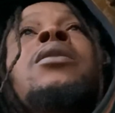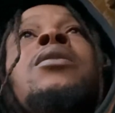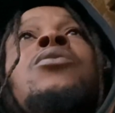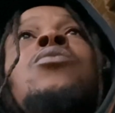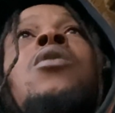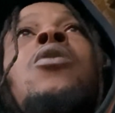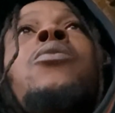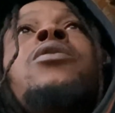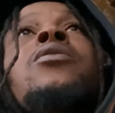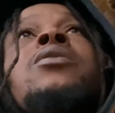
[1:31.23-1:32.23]
you know
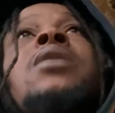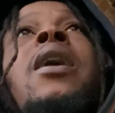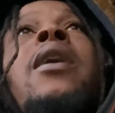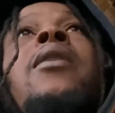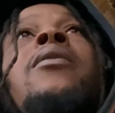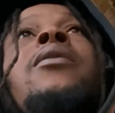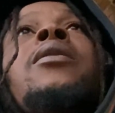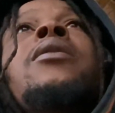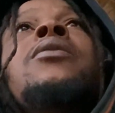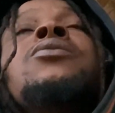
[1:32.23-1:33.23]
when you're tired
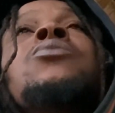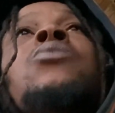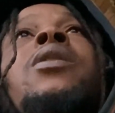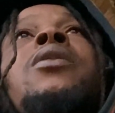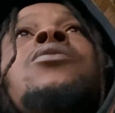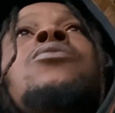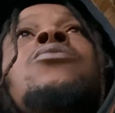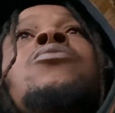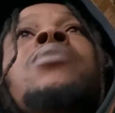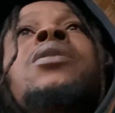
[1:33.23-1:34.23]
is when you
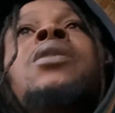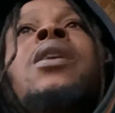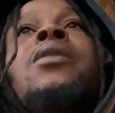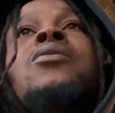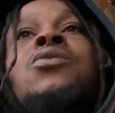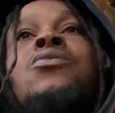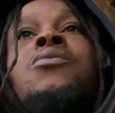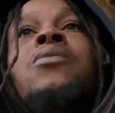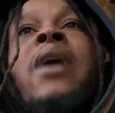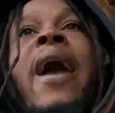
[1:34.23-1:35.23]
begin
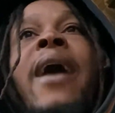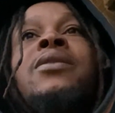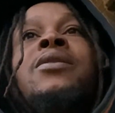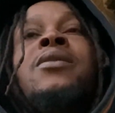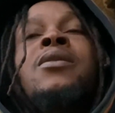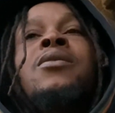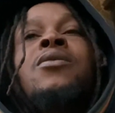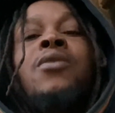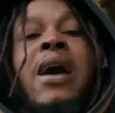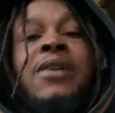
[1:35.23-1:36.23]
to act.
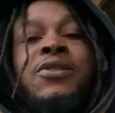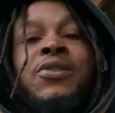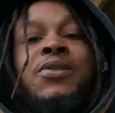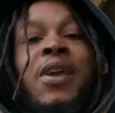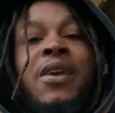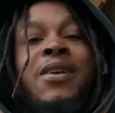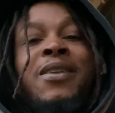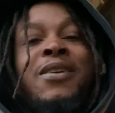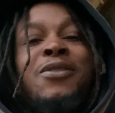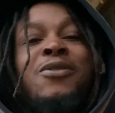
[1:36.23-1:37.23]
You're not just thinking
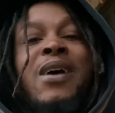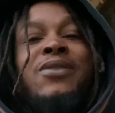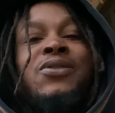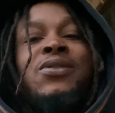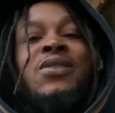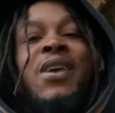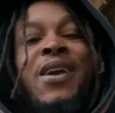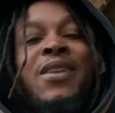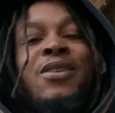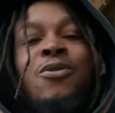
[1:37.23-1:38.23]
it, you're not just
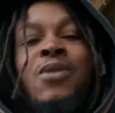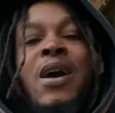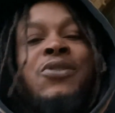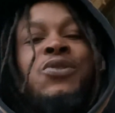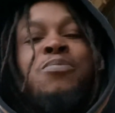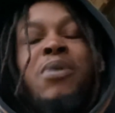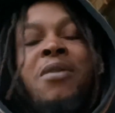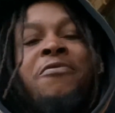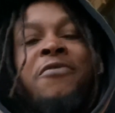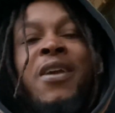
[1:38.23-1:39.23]
saying it, you're not just
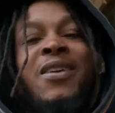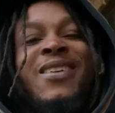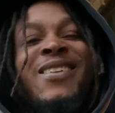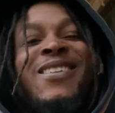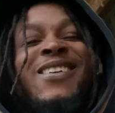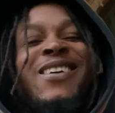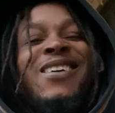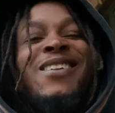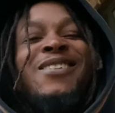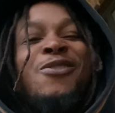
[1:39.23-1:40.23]
pump faking,
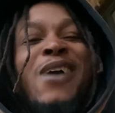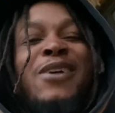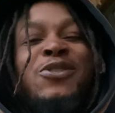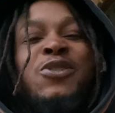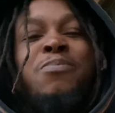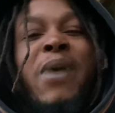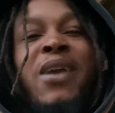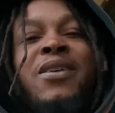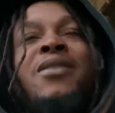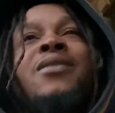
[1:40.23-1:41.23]
you're not just
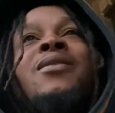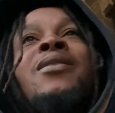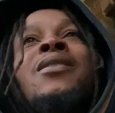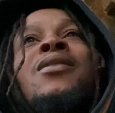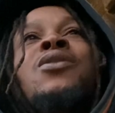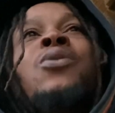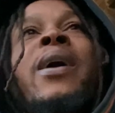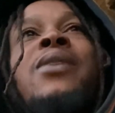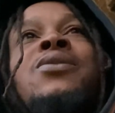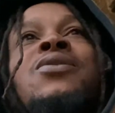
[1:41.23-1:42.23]
making
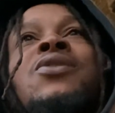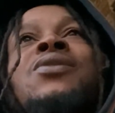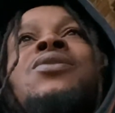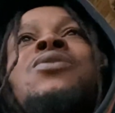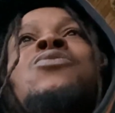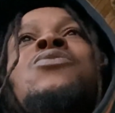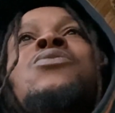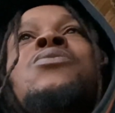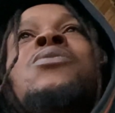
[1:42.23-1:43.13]
threats just to